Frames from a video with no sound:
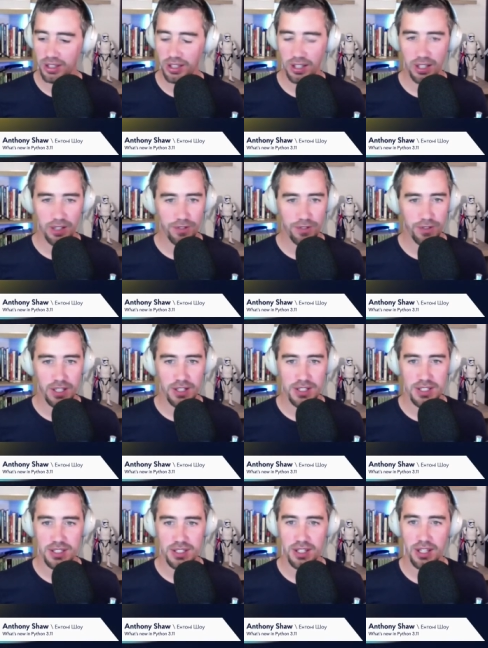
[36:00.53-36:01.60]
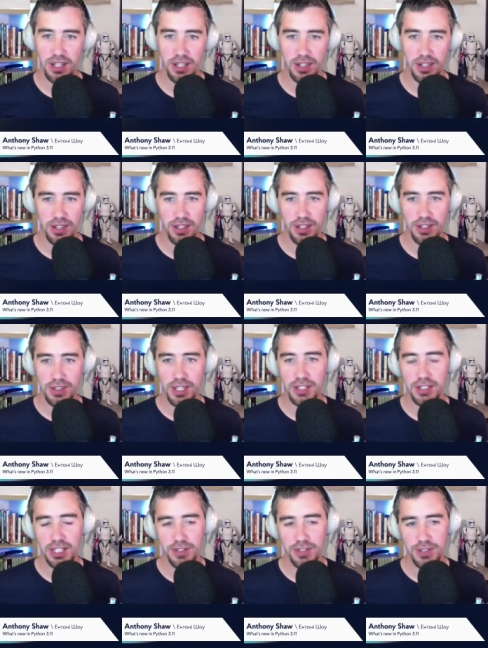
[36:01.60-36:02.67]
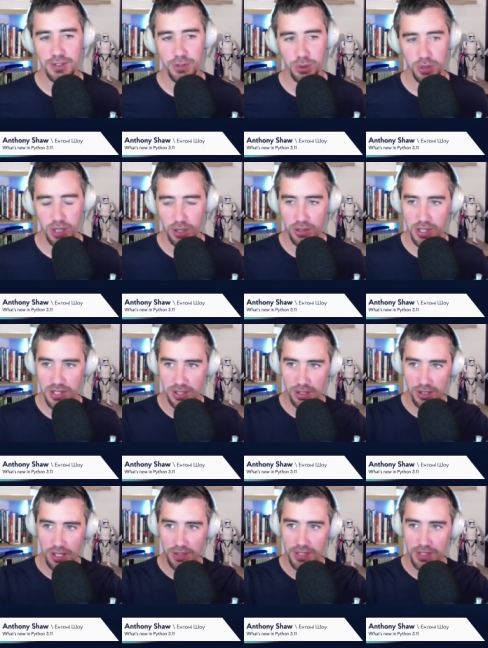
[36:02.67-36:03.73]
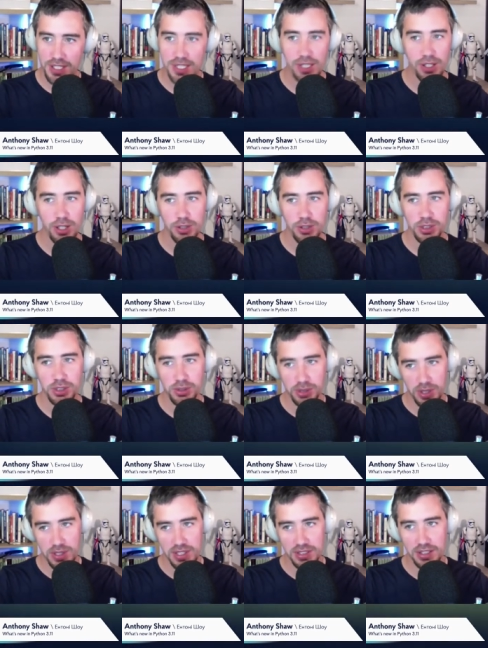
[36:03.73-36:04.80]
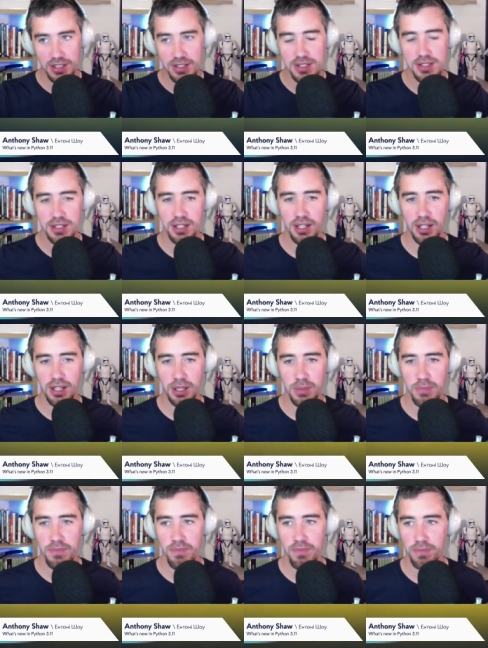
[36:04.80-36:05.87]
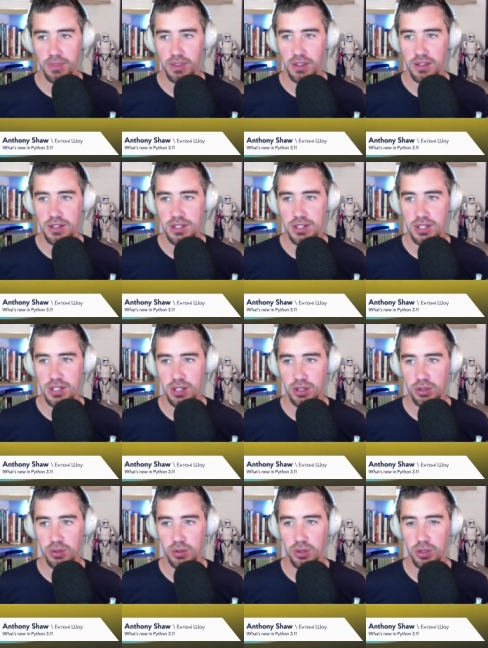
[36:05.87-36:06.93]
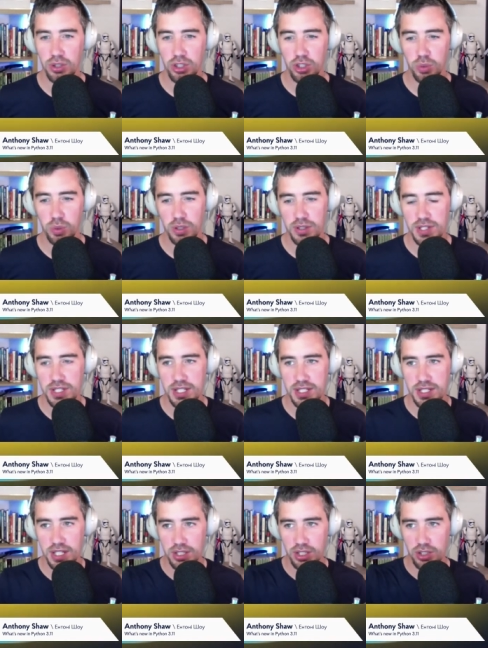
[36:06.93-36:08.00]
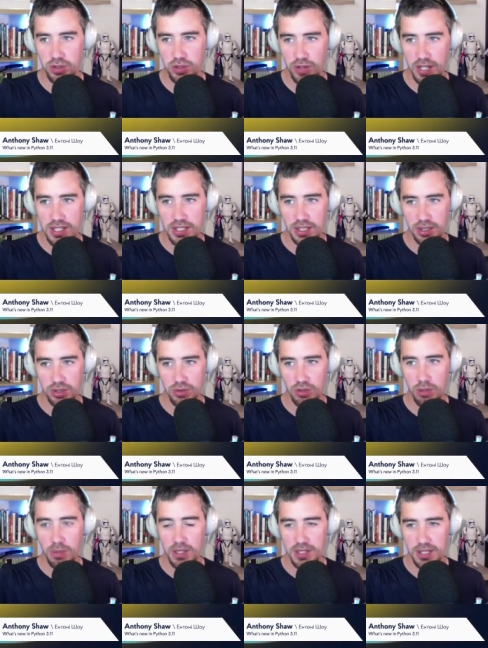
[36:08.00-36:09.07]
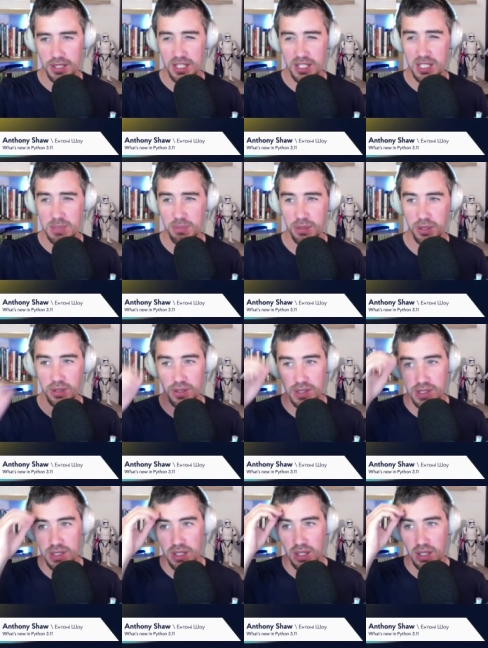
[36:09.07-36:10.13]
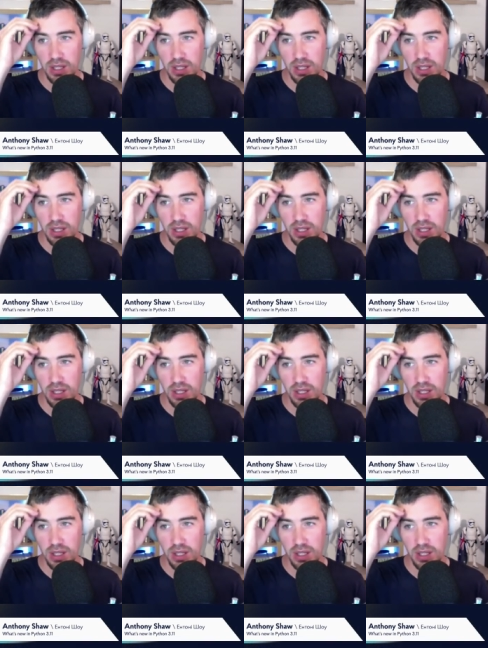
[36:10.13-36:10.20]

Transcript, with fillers: uh, Flask, then even if your code doesn't look like this, the code that you're using does. Um, so you won't see such a drastic drop as this because